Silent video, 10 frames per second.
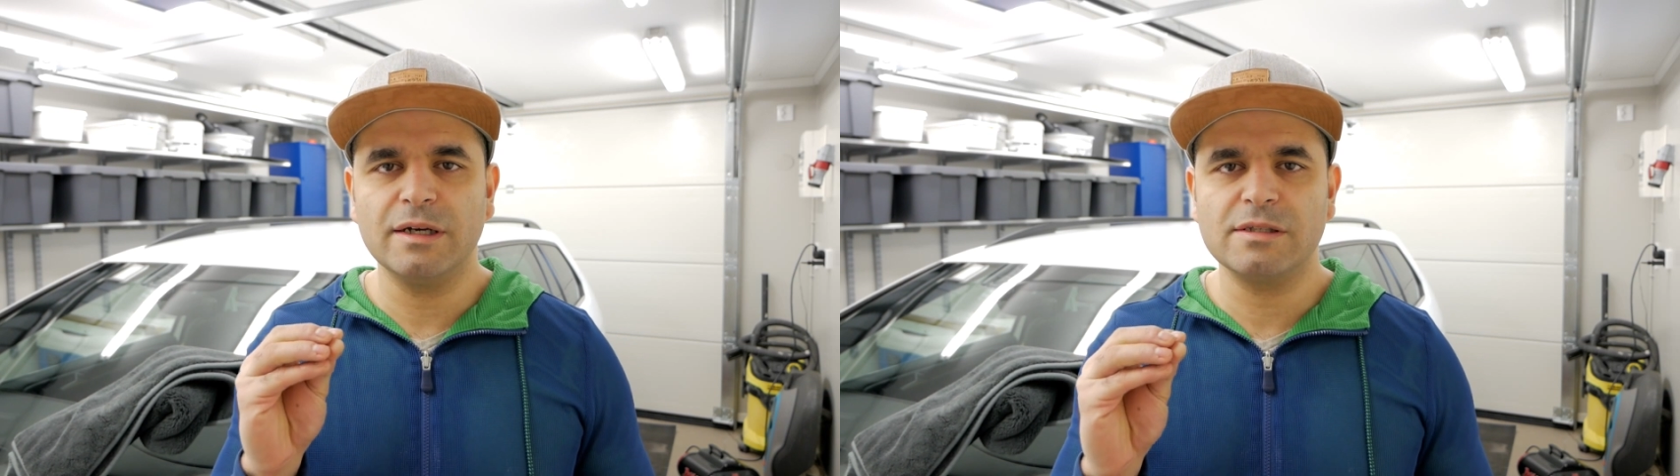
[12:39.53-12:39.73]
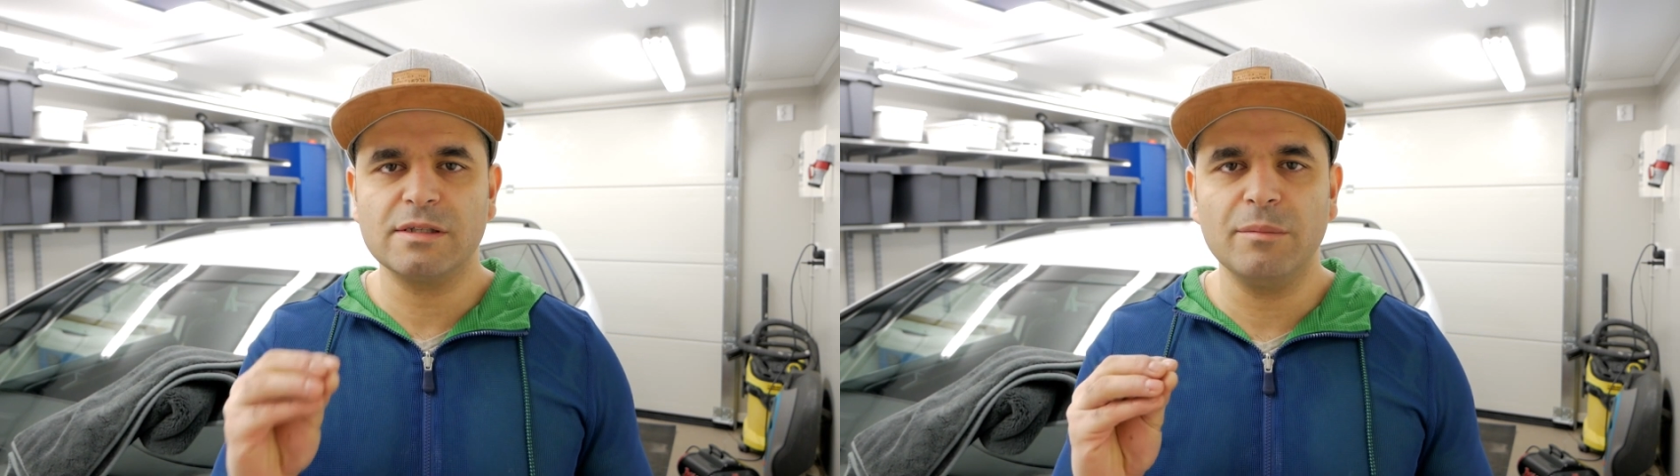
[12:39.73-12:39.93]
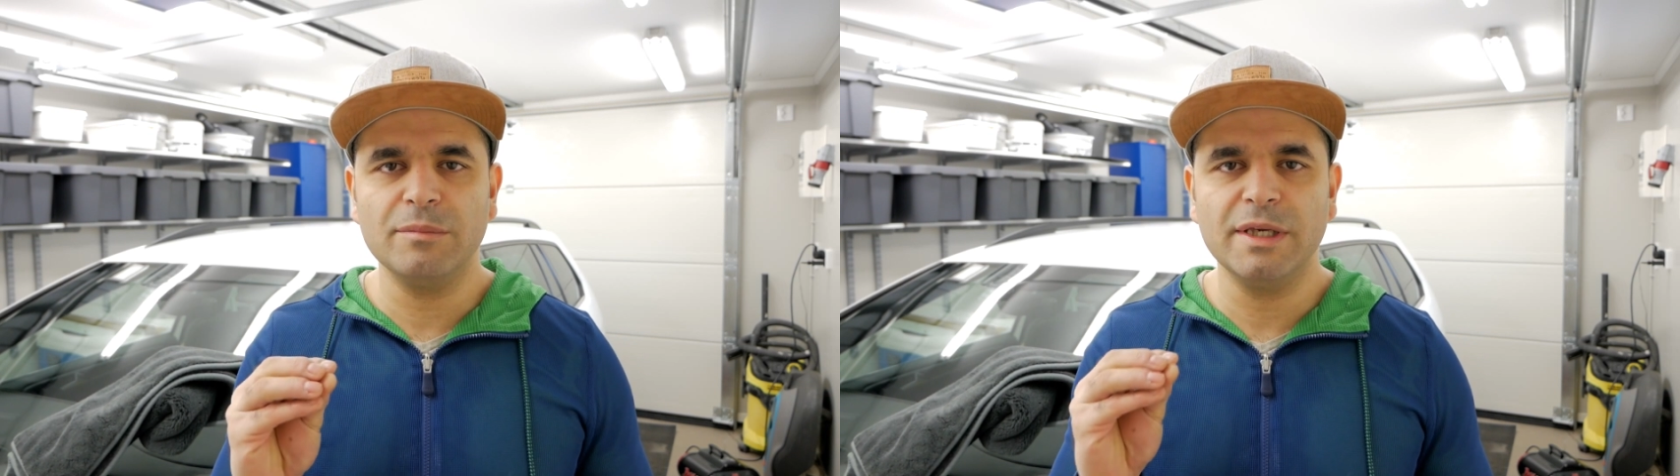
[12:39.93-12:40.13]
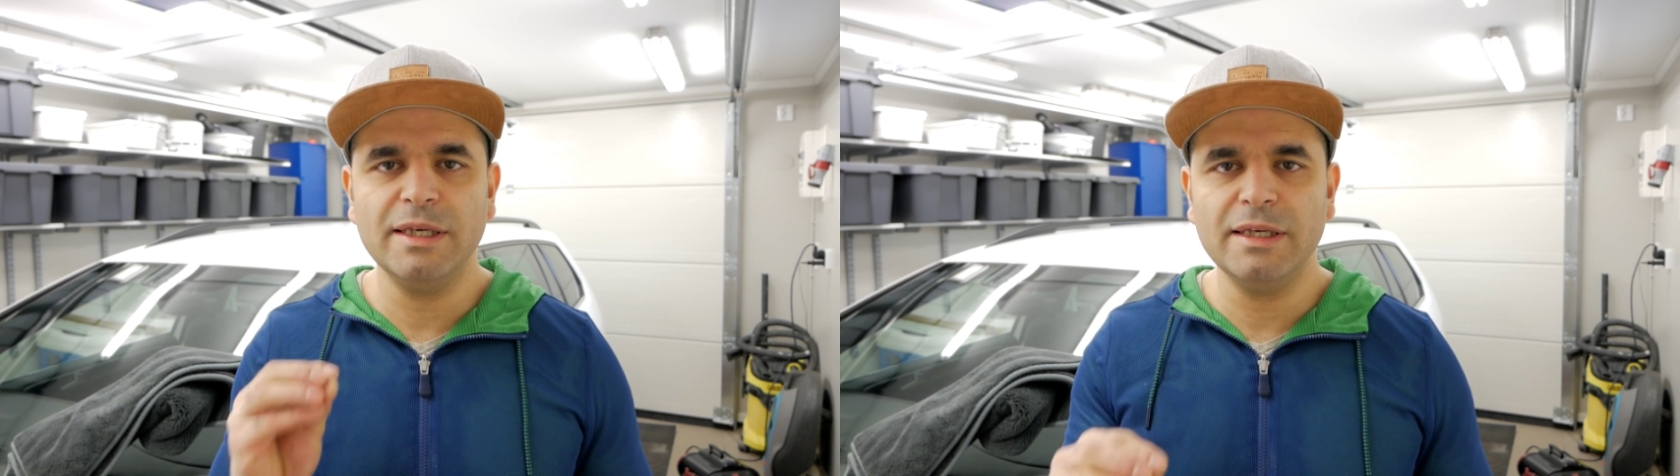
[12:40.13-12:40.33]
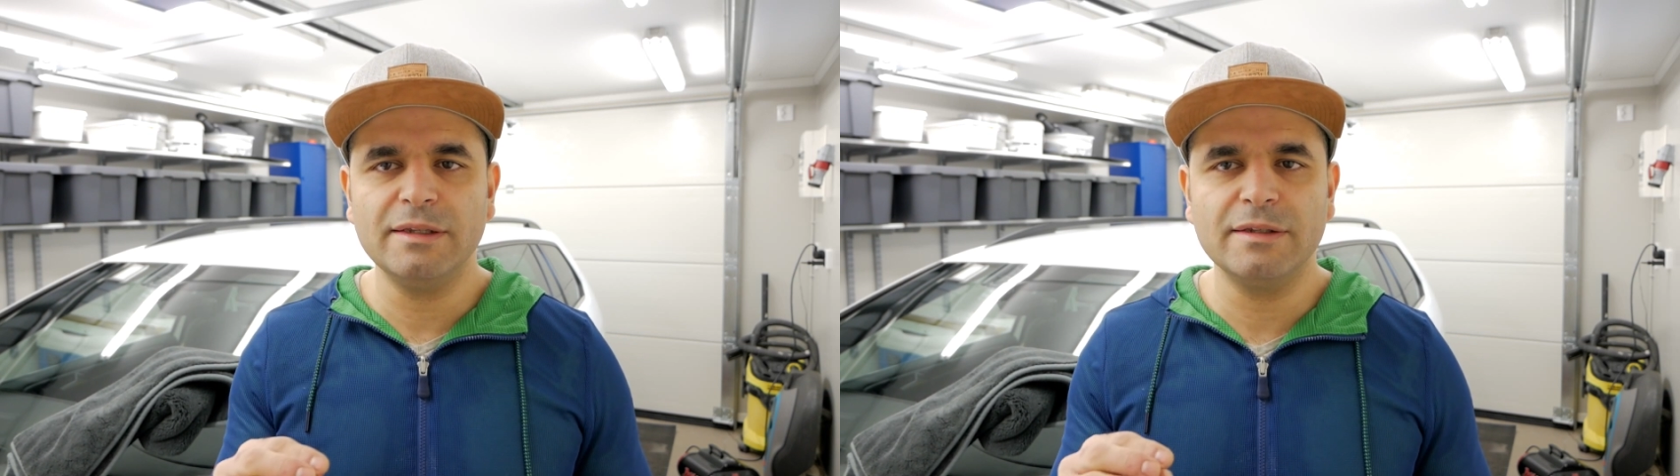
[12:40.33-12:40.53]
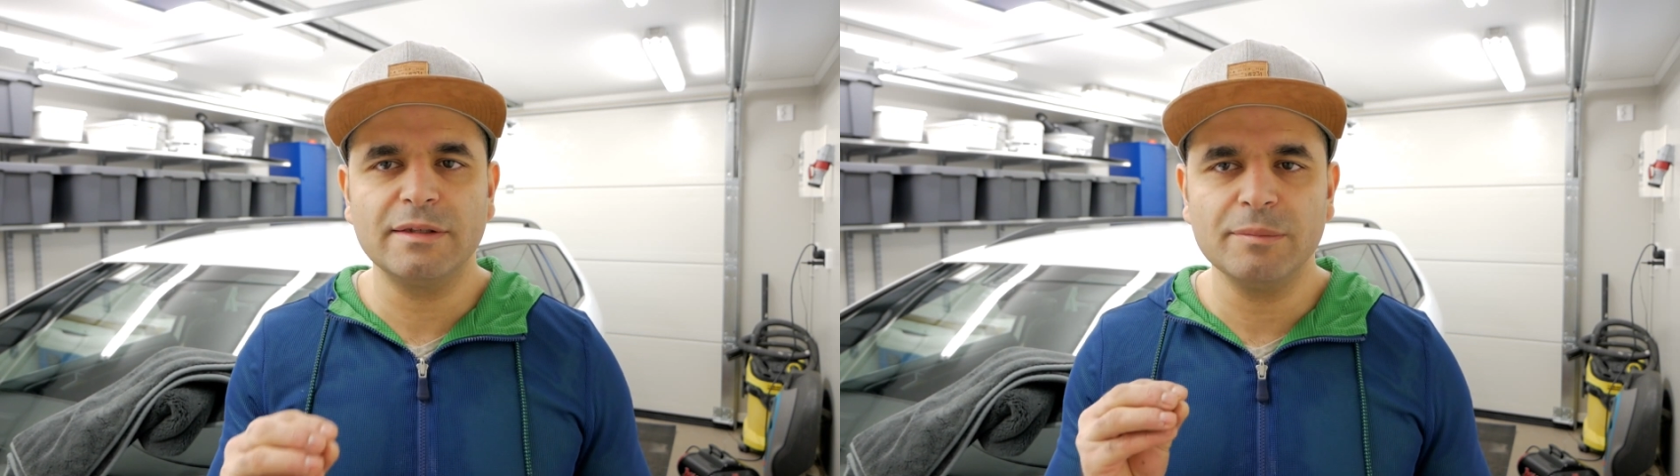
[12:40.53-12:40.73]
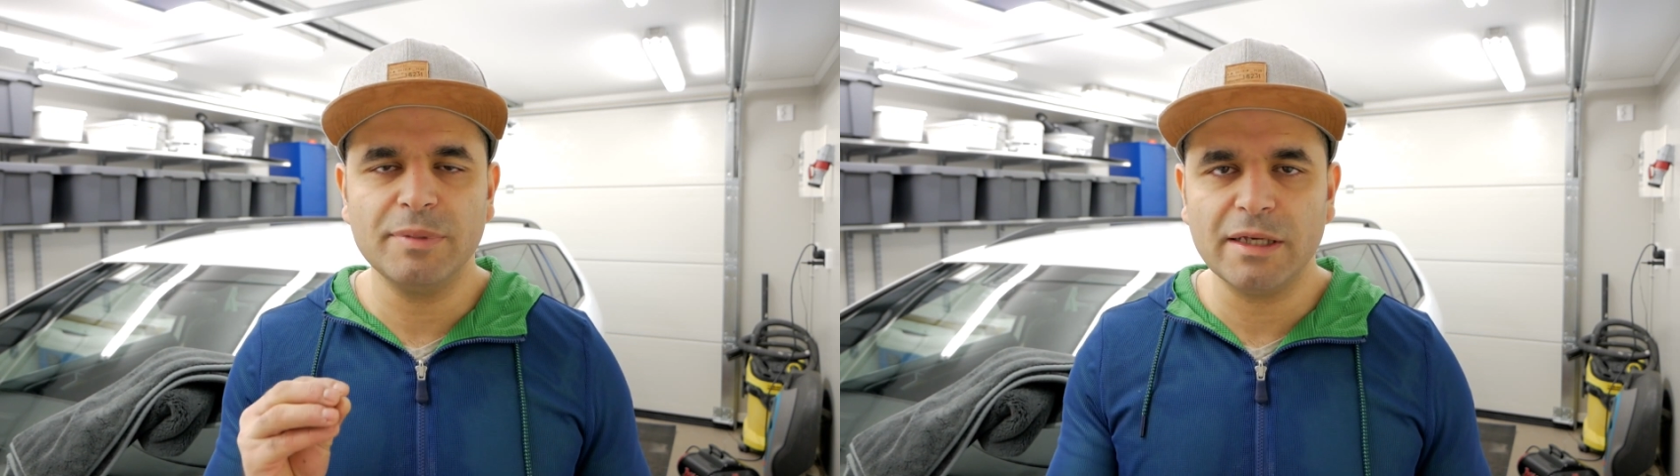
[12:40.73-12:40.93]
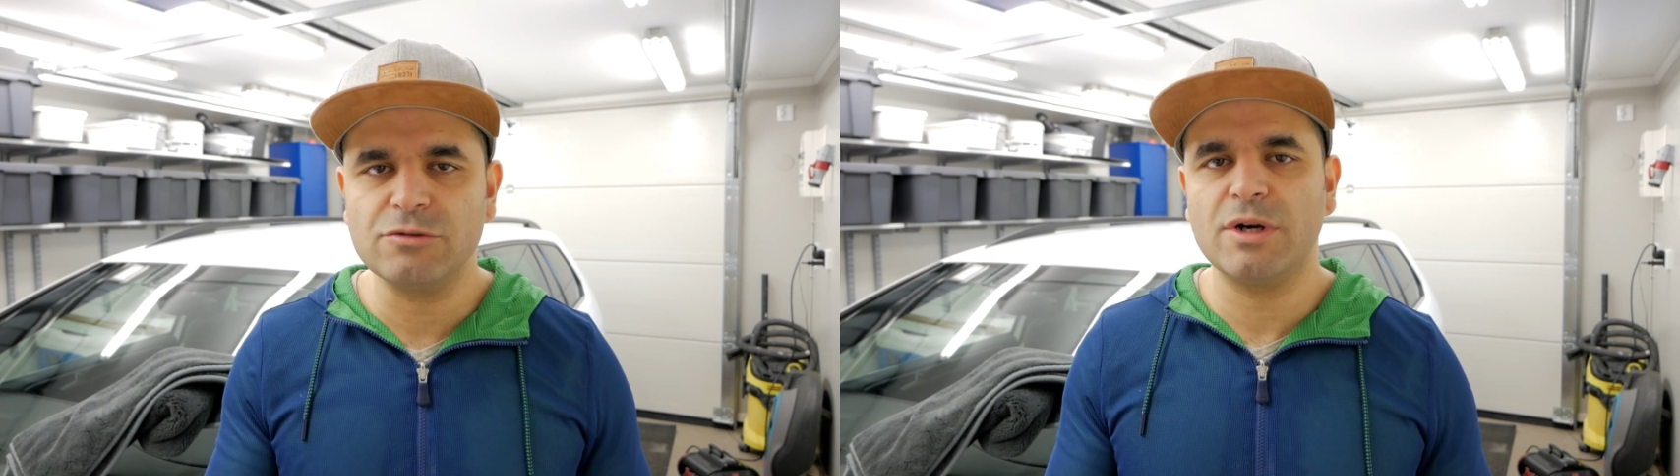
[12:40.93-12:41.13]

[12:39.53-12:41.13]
some heat being